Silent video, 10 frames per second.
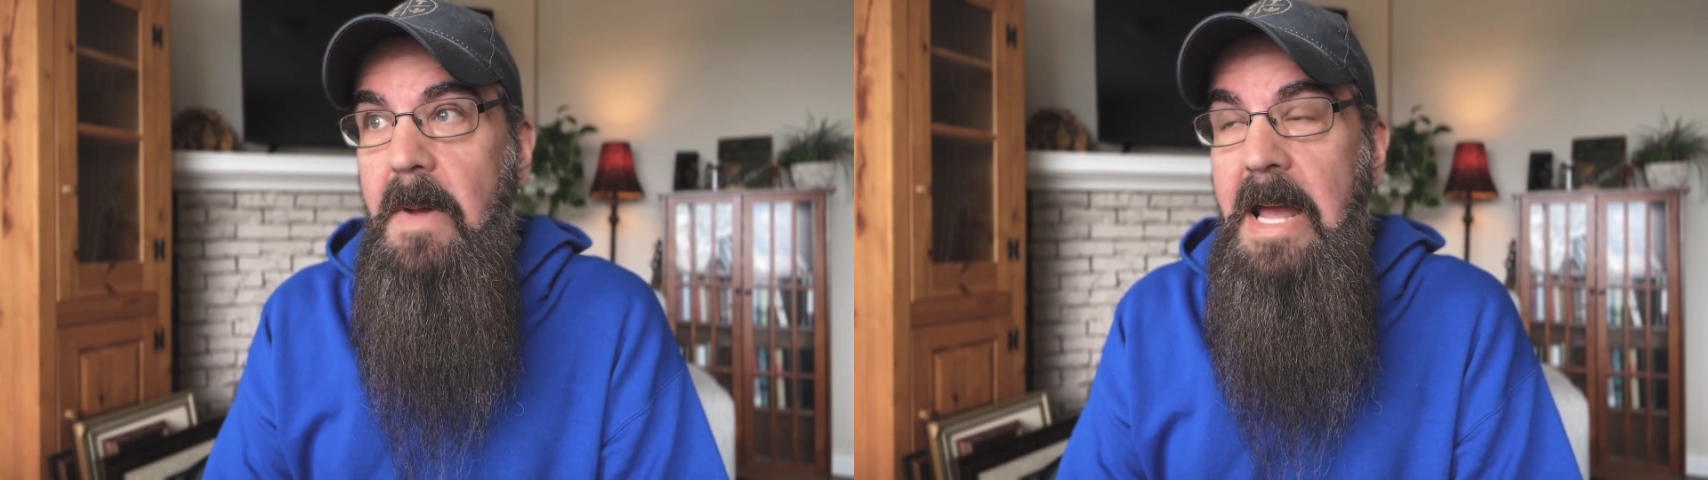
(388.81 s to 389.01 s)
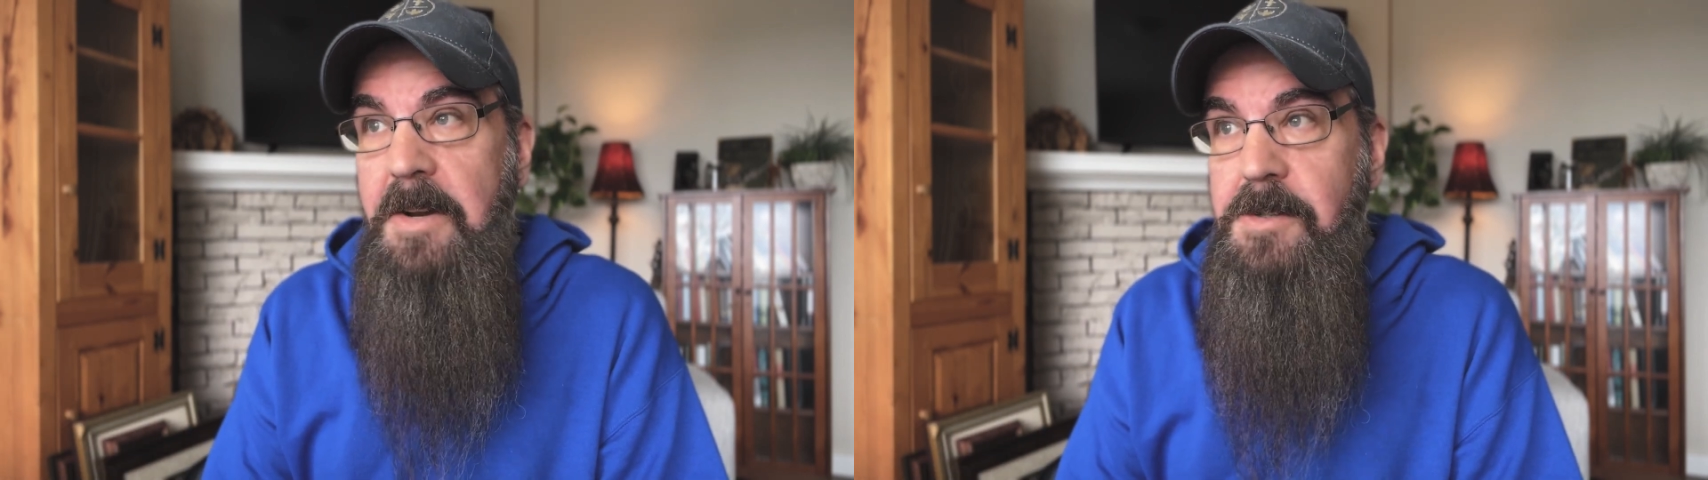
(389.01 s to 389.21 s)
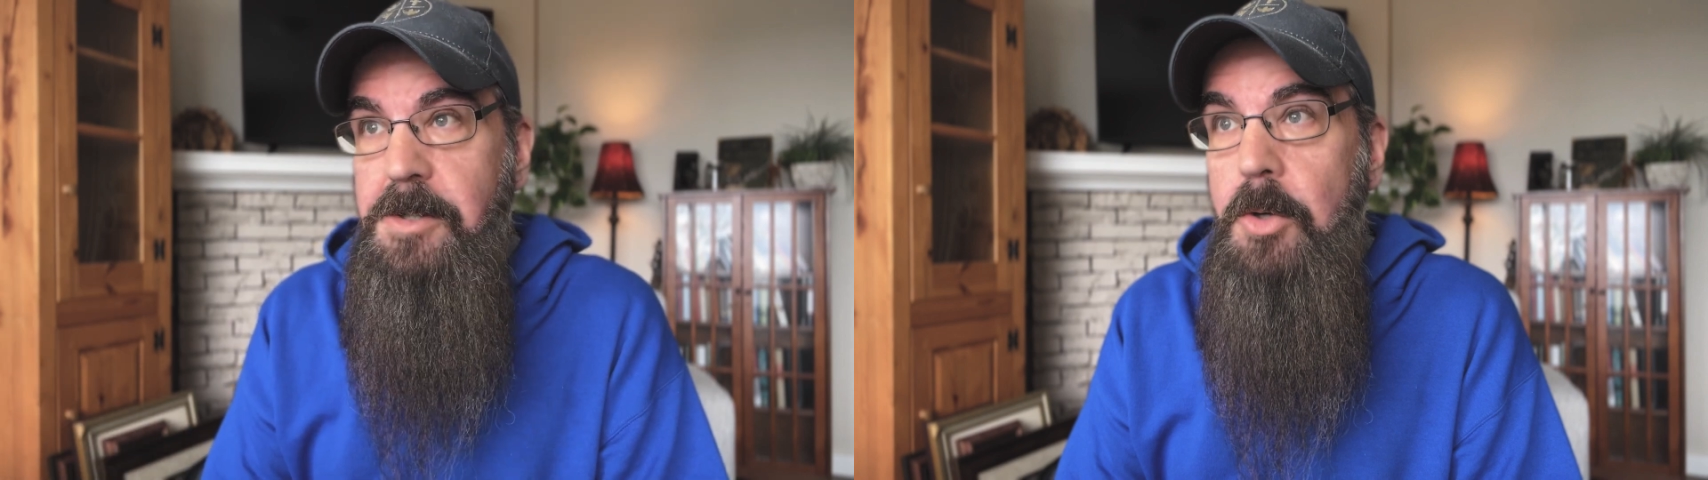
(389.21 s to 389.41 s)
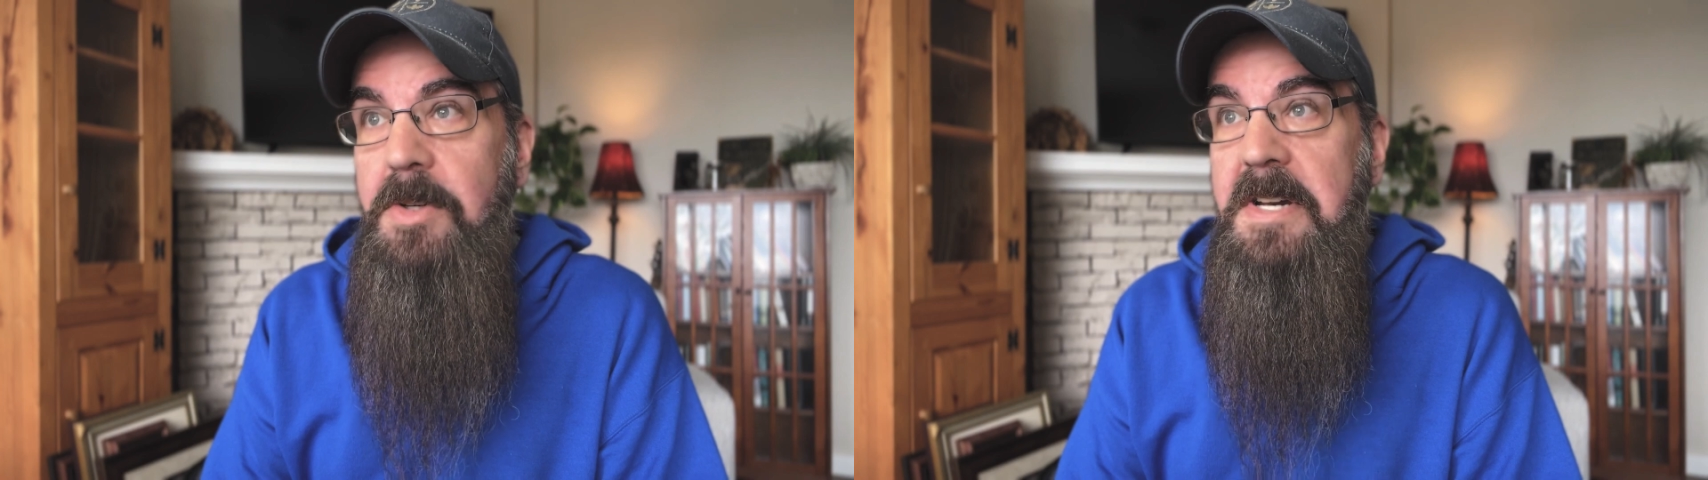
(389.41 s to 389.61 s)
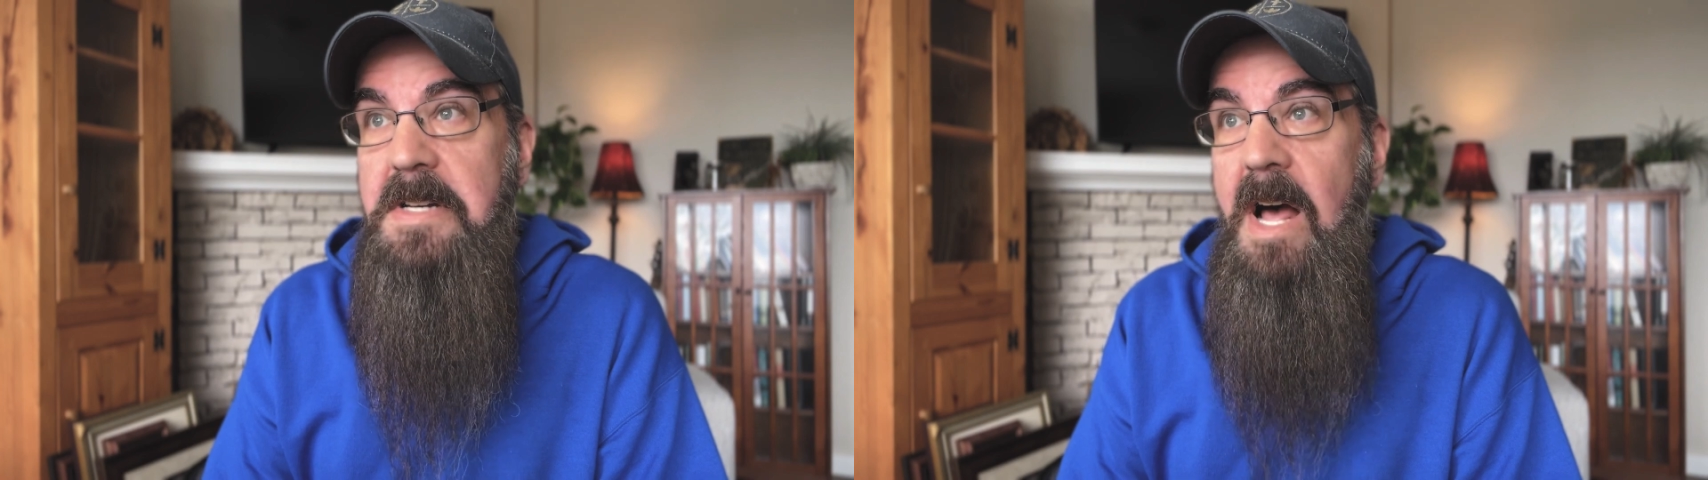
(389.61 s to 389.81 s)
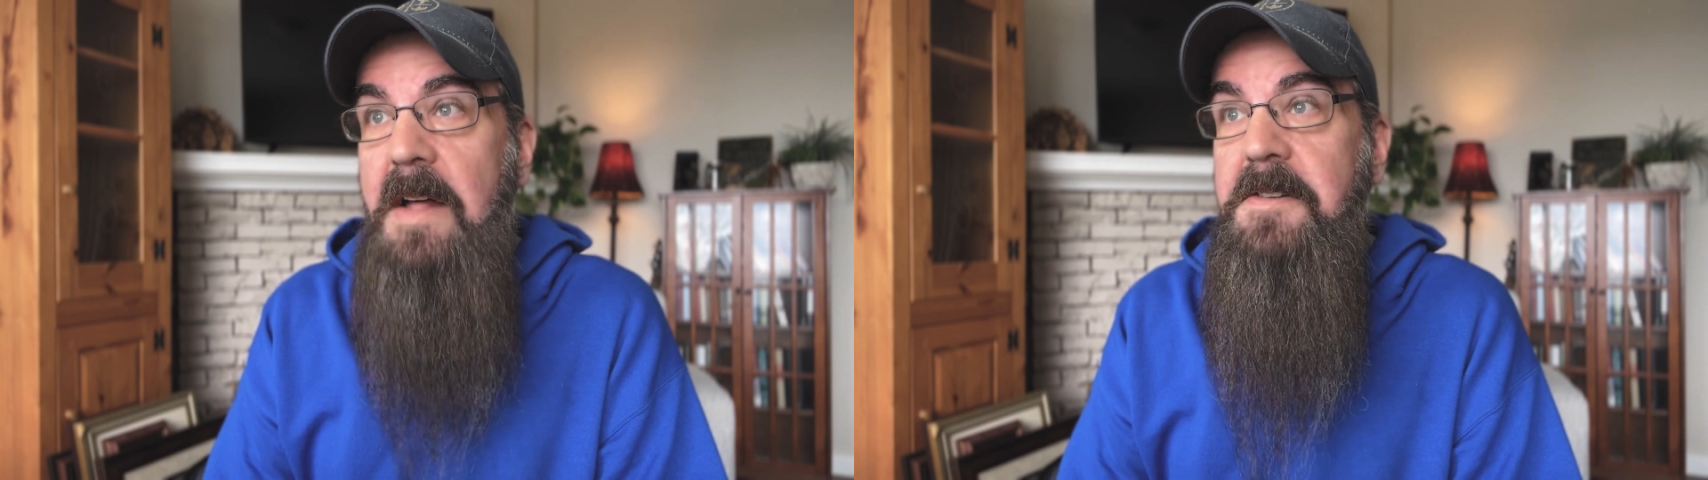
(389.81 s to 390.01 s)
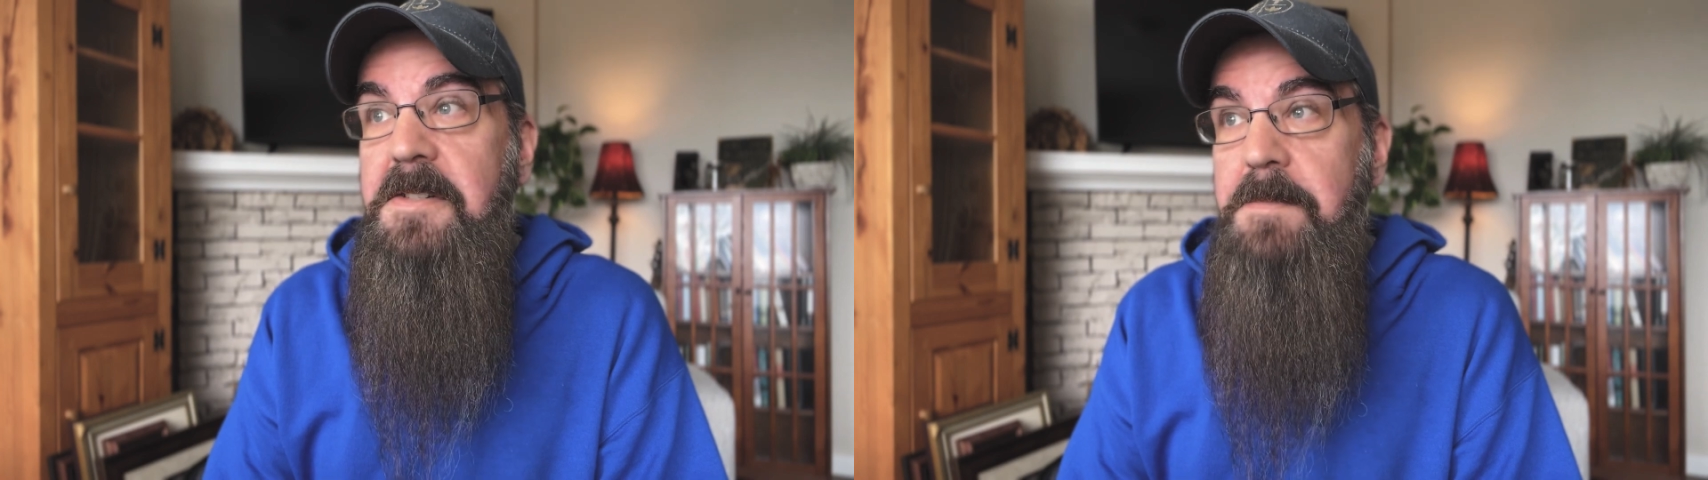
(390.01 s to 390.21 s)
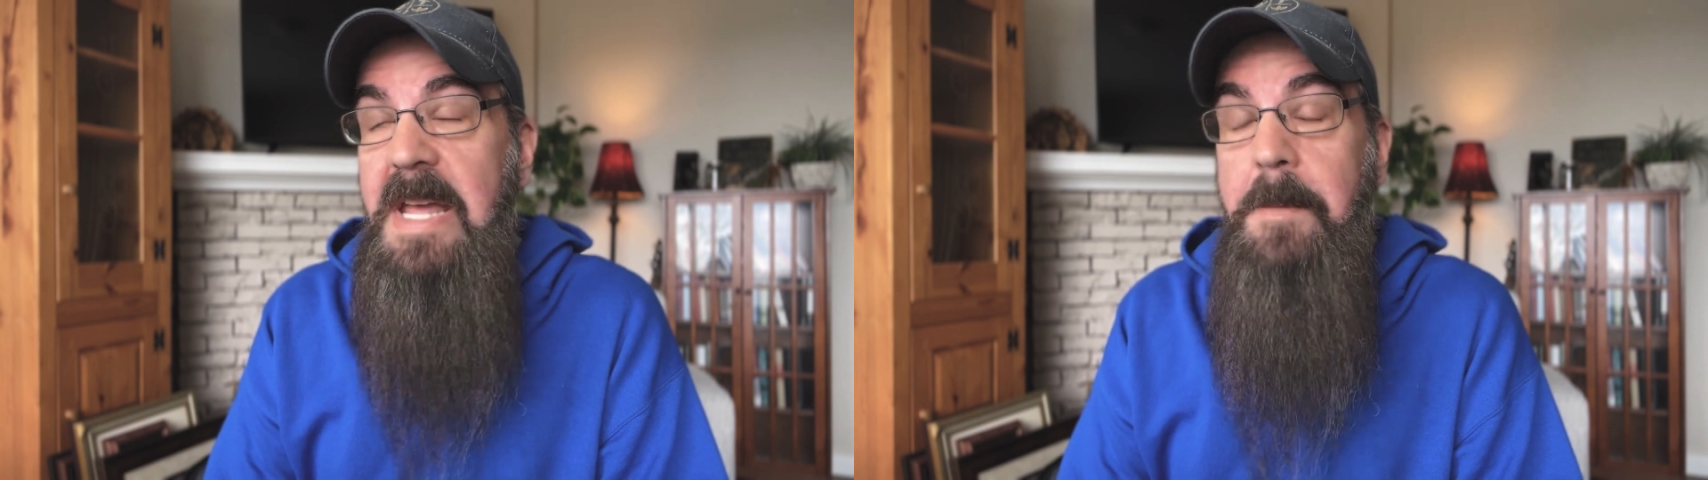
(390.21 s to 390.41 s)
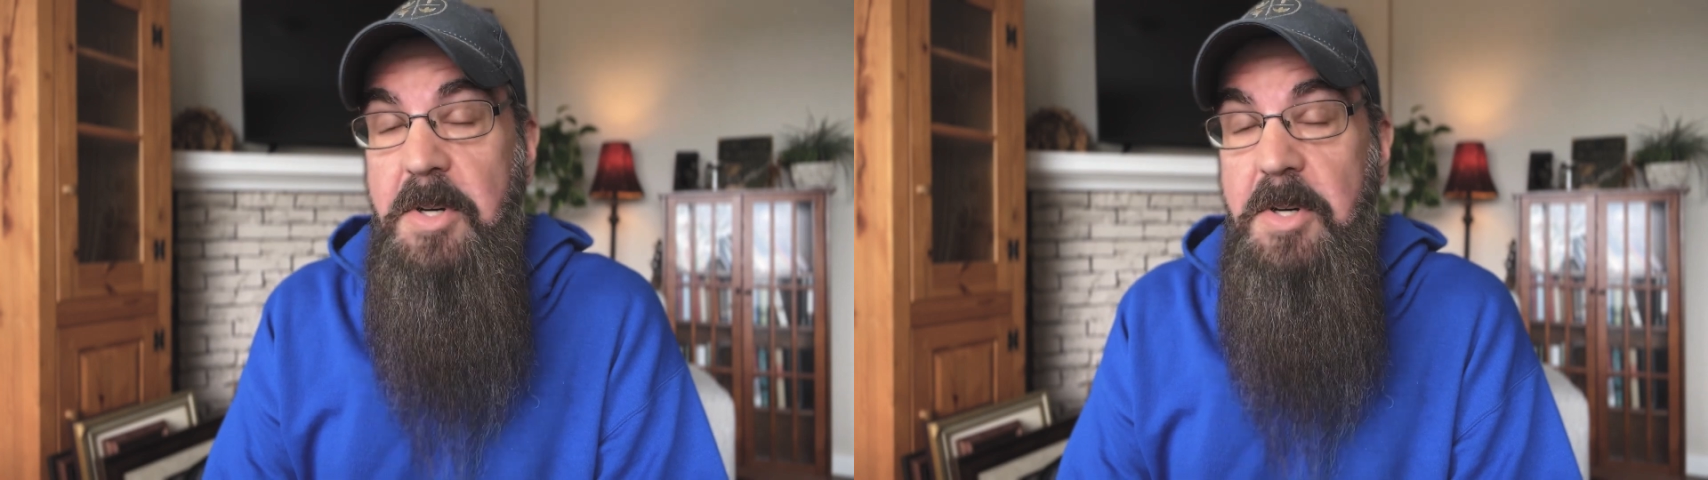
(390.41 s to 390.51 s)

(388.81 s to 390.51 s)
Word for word: a Jew did not speak,